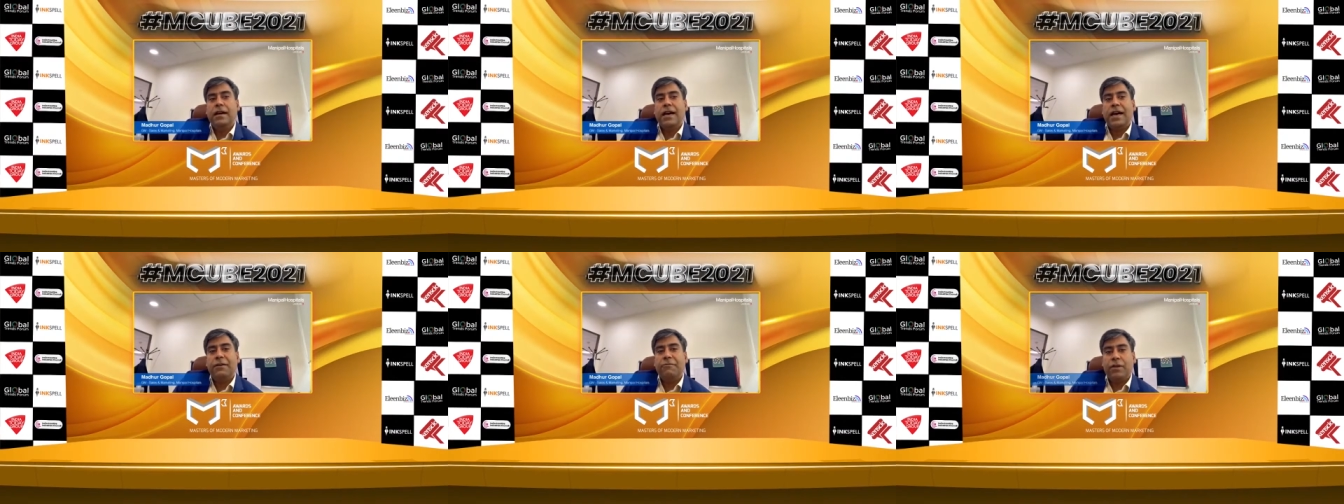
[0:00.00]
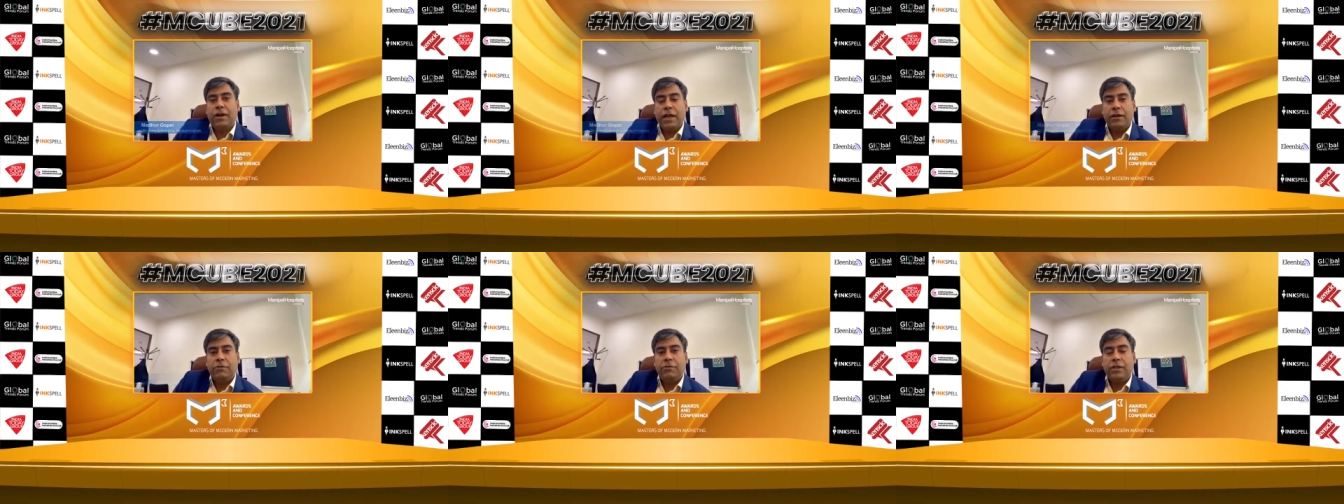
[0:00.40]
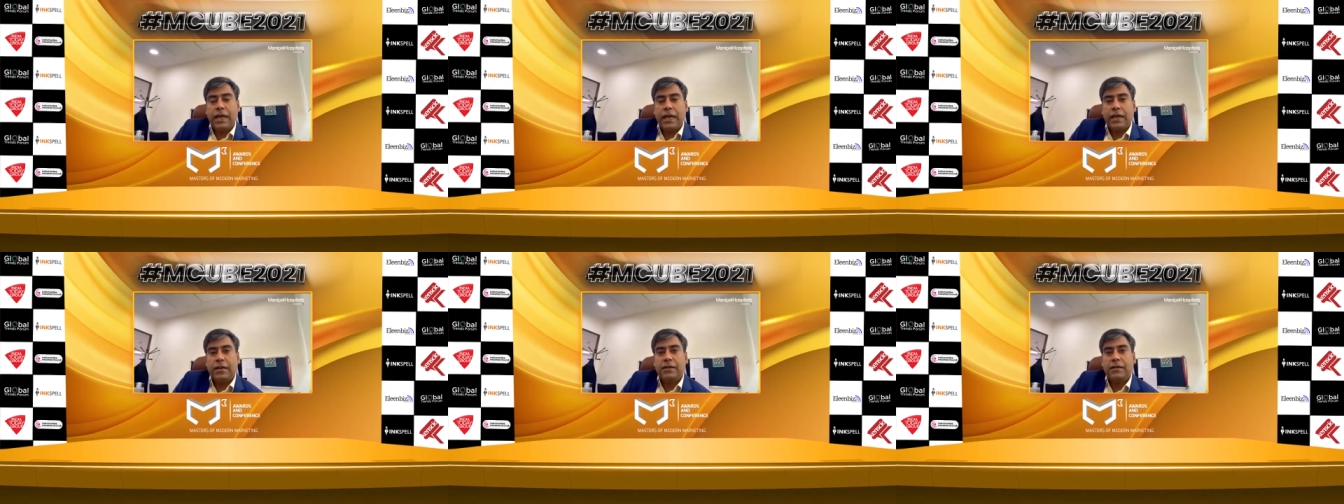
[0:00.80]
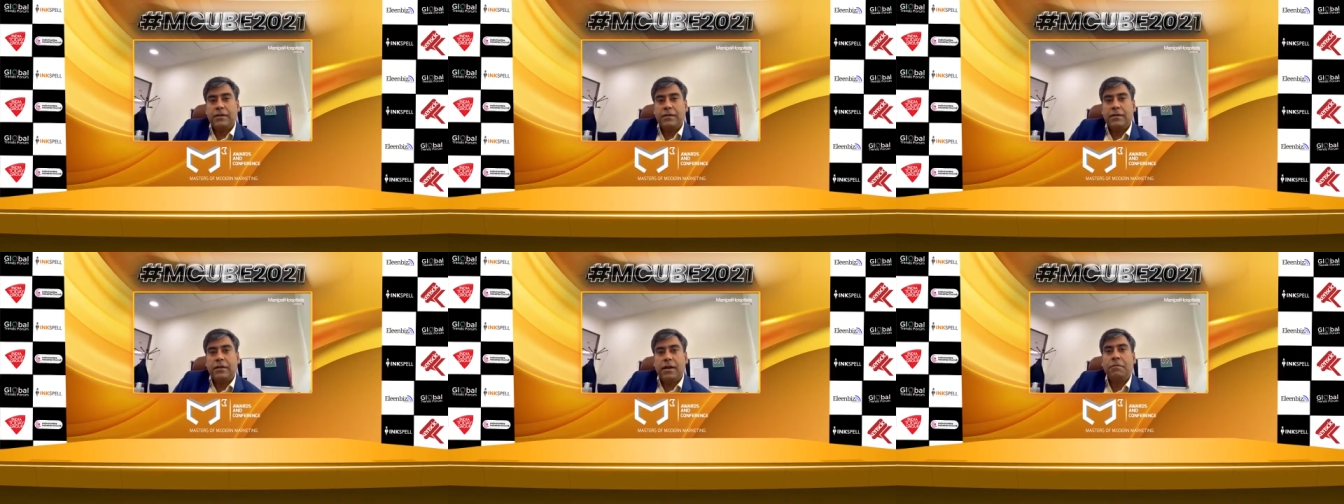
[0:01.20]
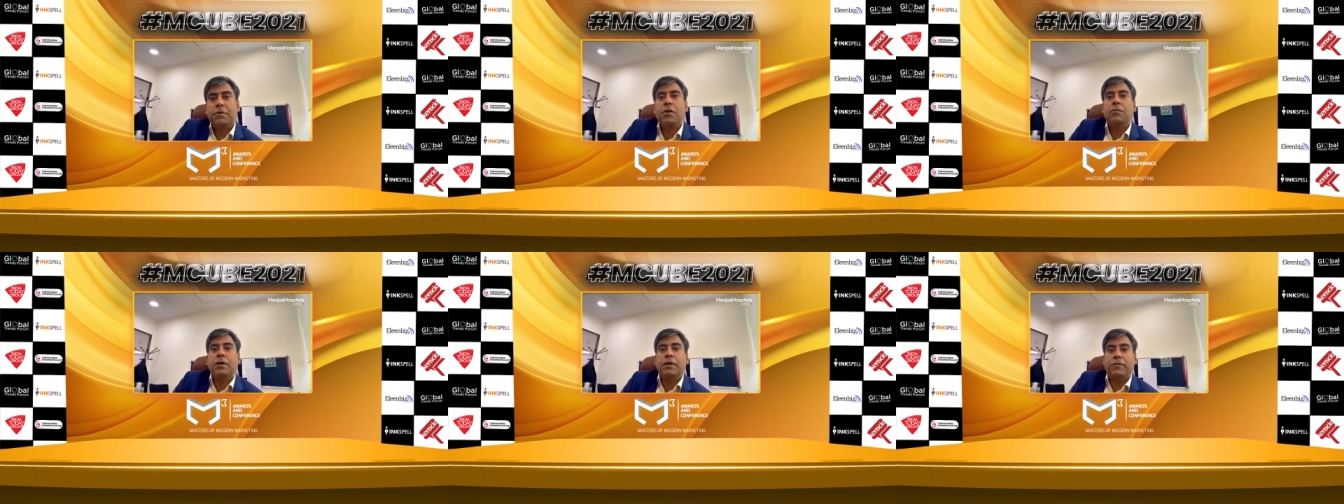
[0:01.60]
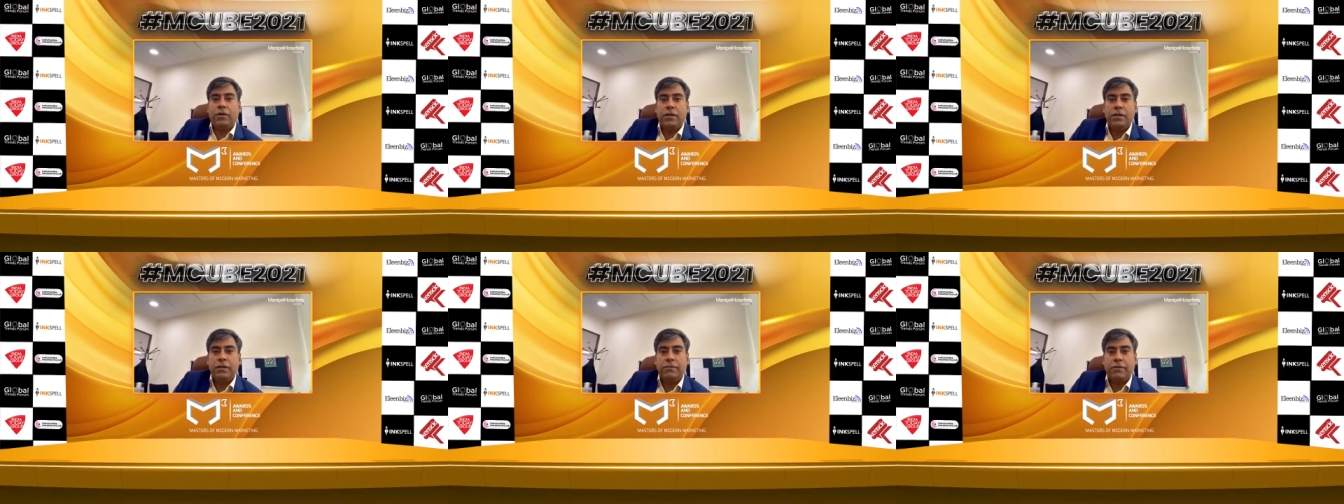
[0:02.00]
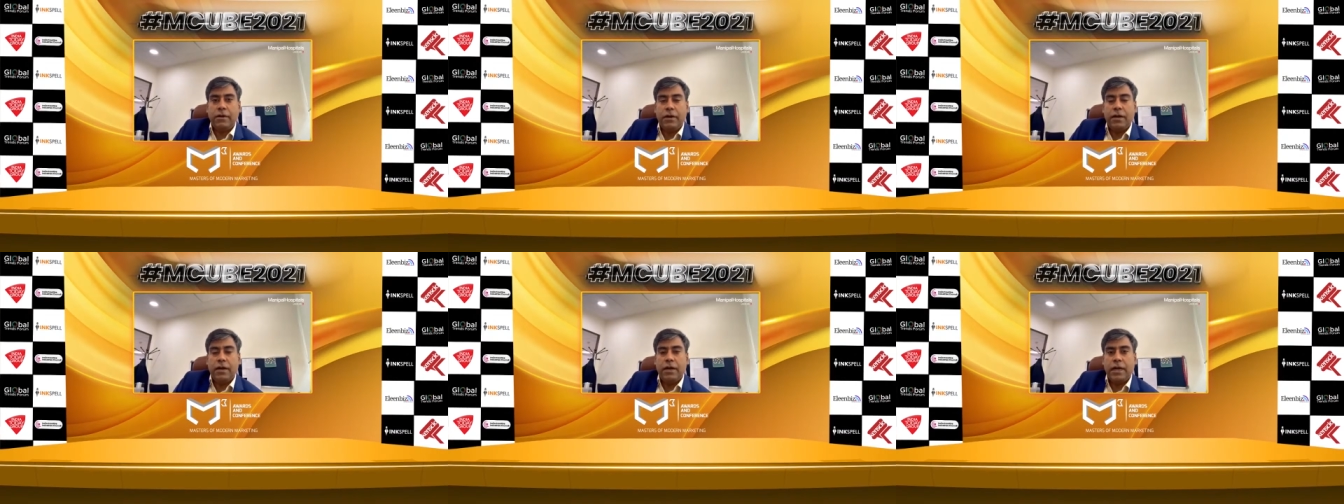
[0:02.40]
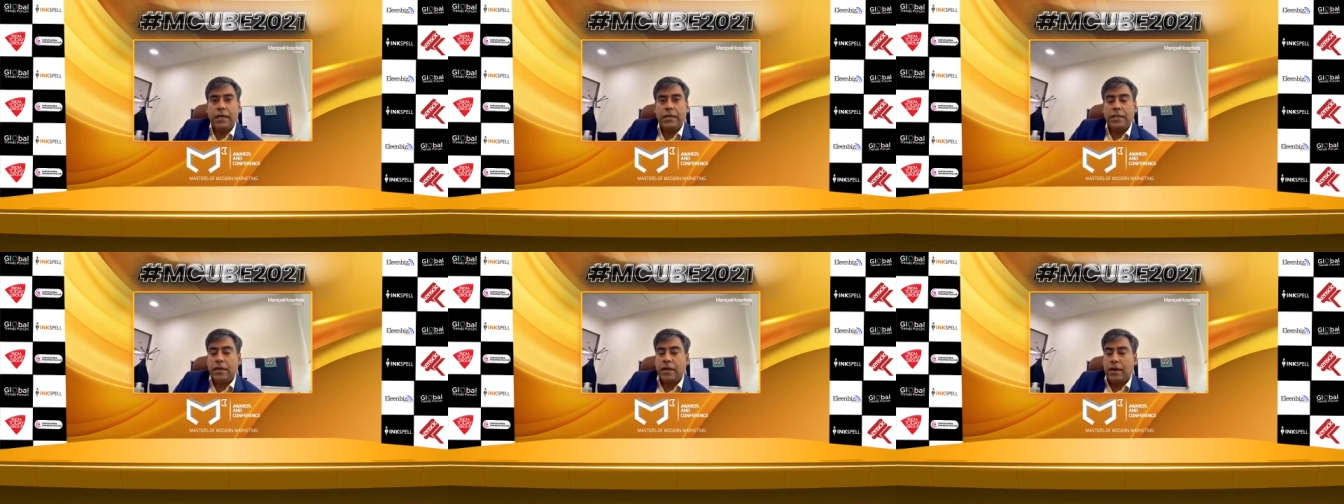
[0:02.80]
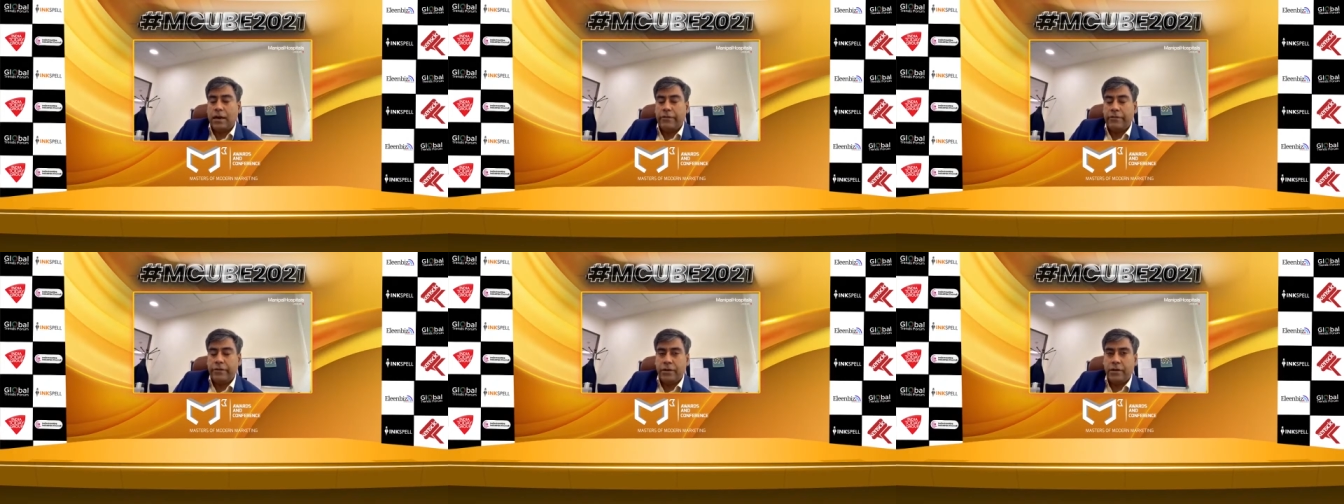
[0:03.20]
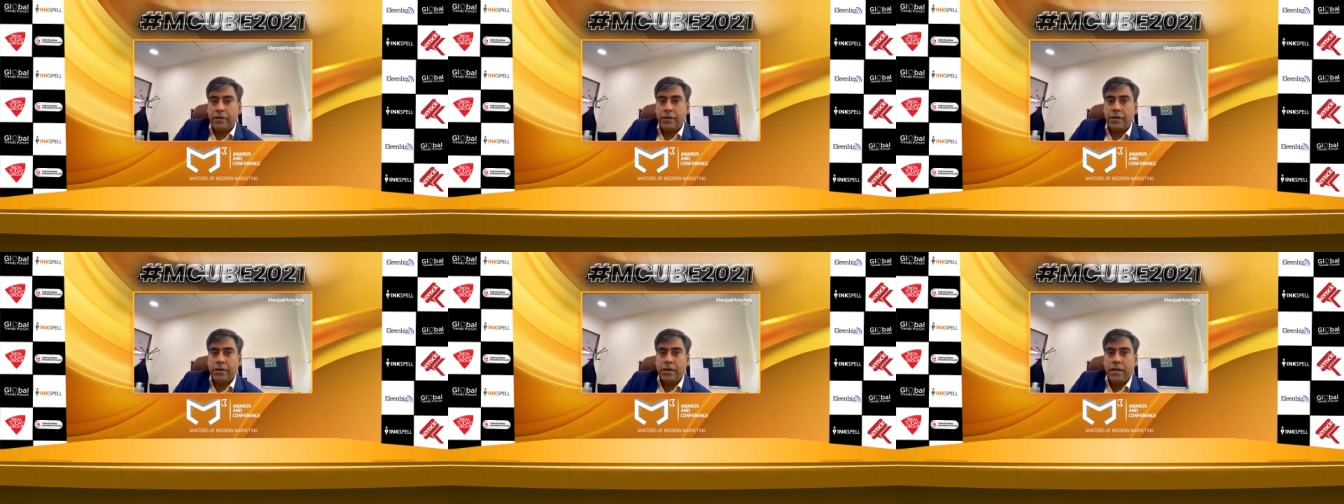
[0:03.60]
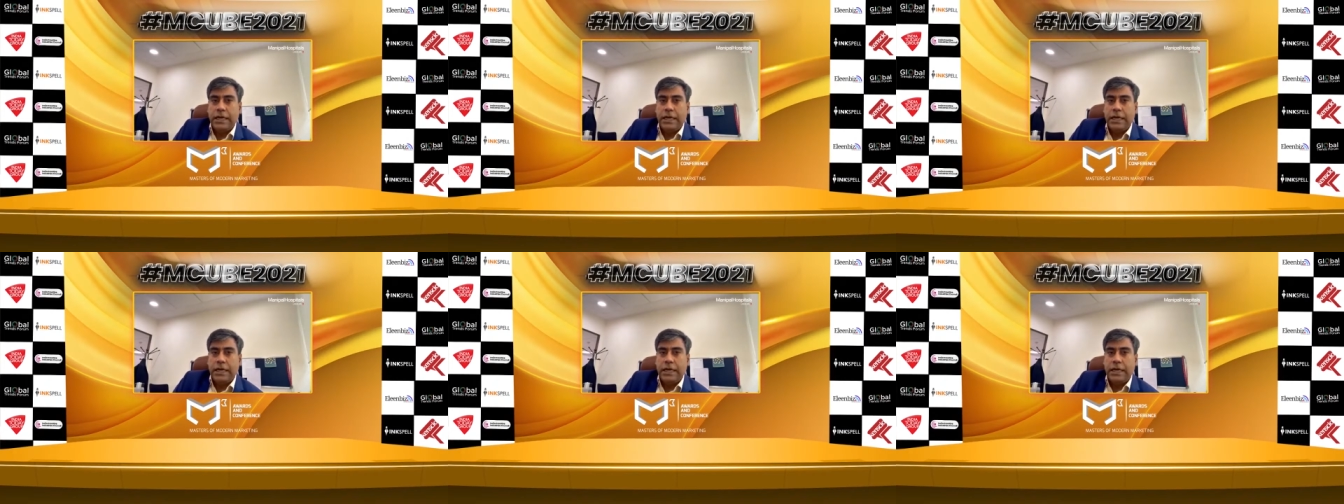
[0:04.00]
I would like to thank uh, MCube Awards for recognizing our efforts